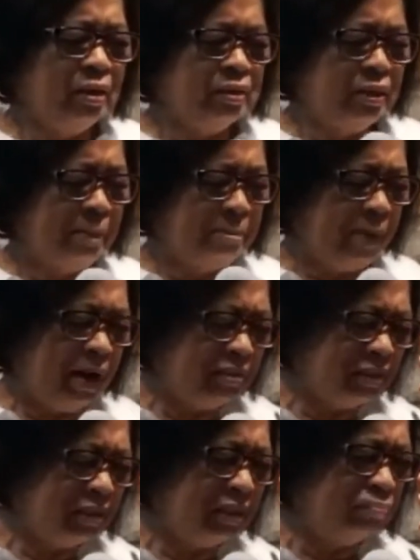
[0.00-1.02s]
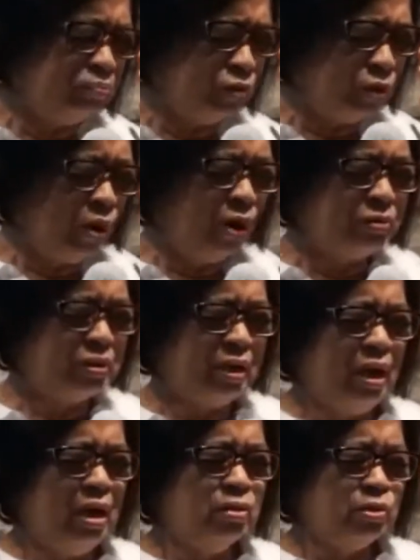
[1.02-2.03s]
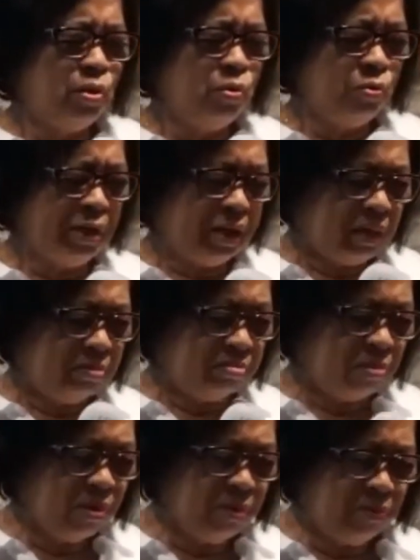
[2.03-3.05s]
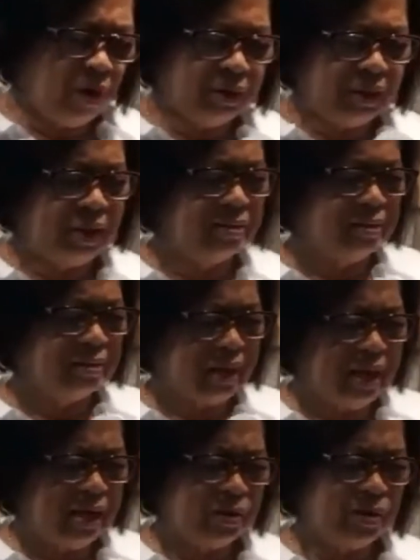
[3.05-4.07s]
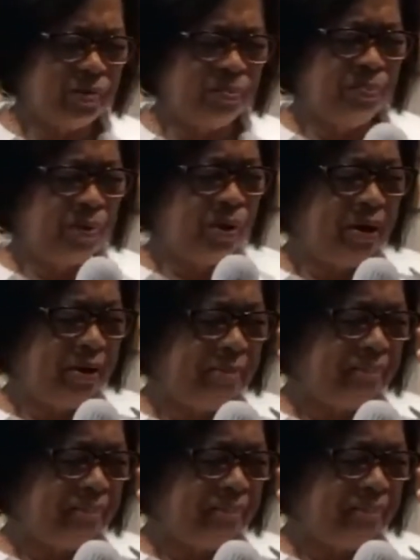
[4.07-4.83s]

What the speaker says: the positive thoughts so we can move on. And thank you for